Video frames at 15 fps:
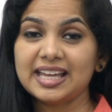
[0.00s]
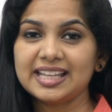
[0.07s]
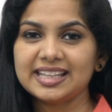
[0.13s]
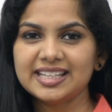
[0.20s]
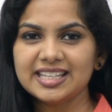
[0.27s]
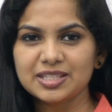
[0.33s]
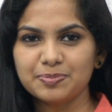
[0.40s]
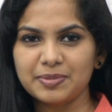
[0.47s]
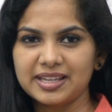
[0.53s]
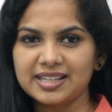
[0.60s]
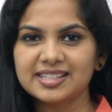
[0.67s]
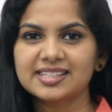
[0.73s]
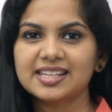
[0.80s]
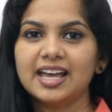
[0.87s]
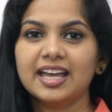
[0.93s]
This
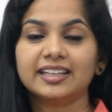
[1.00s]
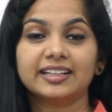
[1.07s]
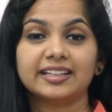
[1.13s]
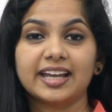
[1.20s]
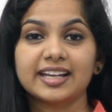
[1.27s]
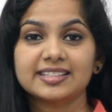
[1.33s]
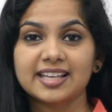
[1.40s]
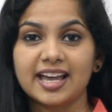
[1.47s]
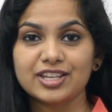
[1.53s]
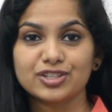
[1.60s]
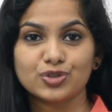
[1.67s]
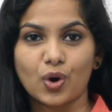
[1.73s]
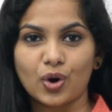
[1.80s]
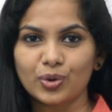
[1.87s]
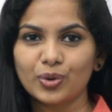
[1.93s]
means that exercise
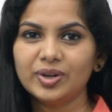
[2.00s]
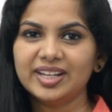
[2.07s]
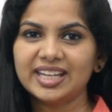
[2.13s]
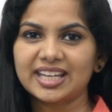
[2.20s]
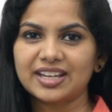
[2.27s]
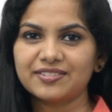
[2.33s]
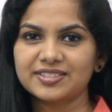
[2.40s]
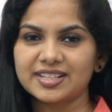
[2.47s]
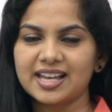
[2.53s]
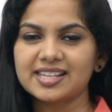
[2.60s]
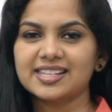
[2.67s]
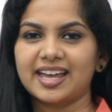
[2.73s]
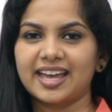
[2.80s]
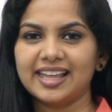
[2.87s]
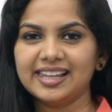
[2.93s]
not only gives us
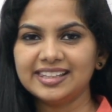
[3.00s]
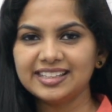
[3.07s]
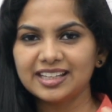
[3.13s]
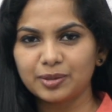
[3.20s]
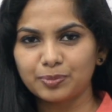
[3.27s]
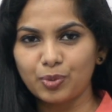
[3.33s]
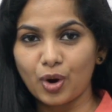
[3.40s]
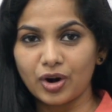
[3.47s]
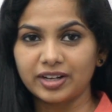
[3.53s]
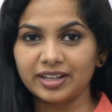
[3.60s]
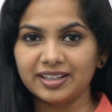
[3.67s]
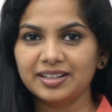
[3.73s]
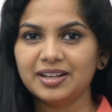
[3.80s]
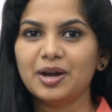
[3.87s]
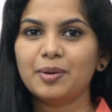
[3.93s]
a healthier
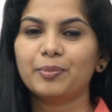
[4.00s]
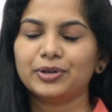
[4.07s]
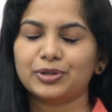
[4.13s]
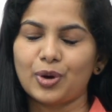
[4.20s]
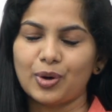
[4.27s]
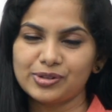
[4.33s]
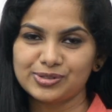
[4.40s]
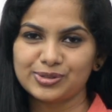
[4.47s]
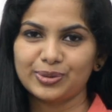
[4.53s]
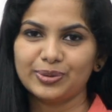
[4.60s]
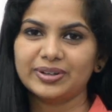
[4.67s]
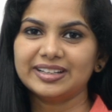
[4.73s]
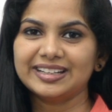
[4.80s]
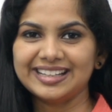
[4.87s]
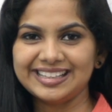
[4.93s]
body, but also
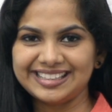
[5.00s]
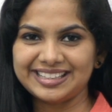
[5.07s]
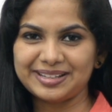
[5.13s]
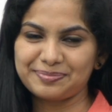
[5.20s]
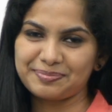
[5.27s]
a healthier